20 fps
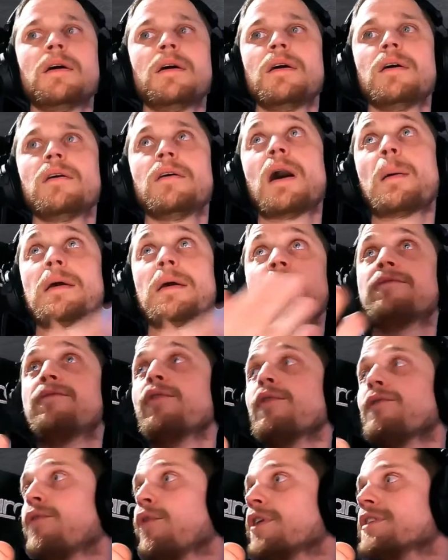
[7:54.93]
I mean,
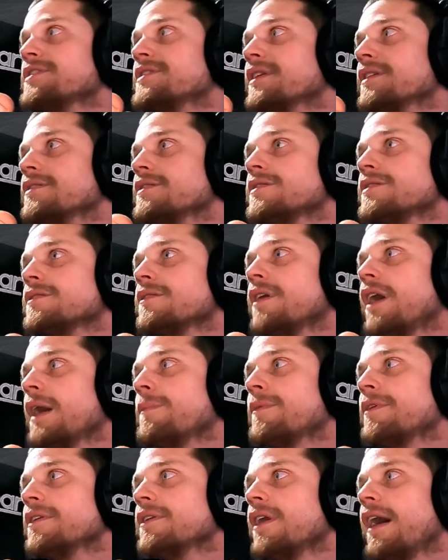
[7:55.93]
for instance, I've
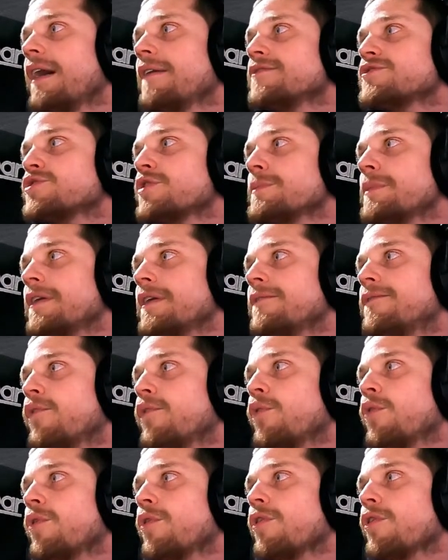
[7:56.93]
been live streaming
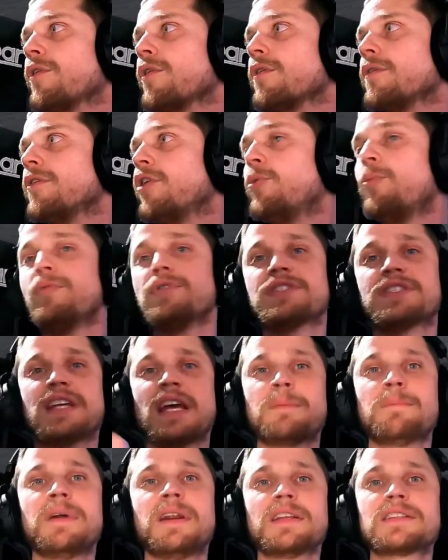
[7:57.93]
for almost
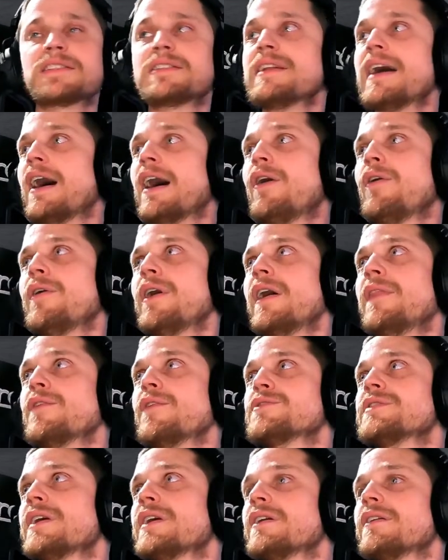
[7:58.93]
10 minutes now, and
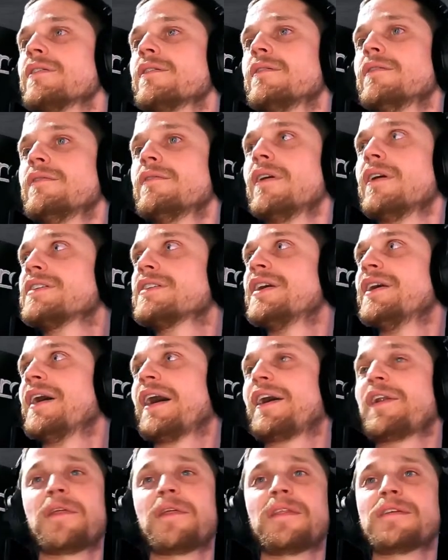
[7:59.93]
there's not I
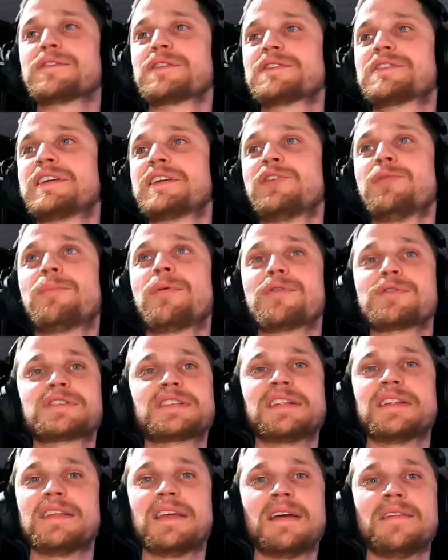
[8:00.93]
don't think there's a single
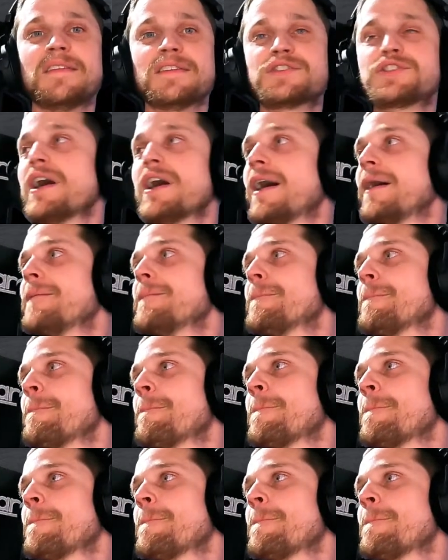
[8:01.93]
person in the chat.